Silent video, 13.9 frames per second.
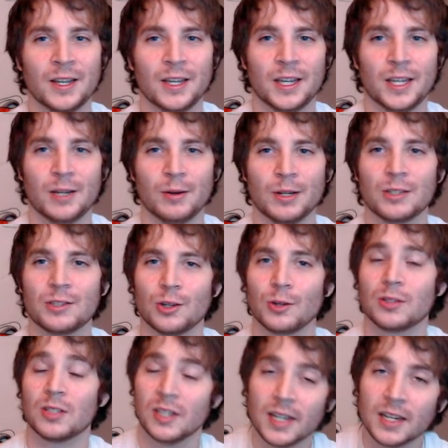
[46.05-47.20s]
Anyway, so
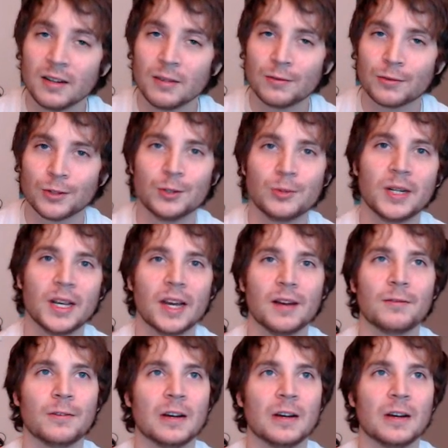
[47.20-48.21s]
today for you we have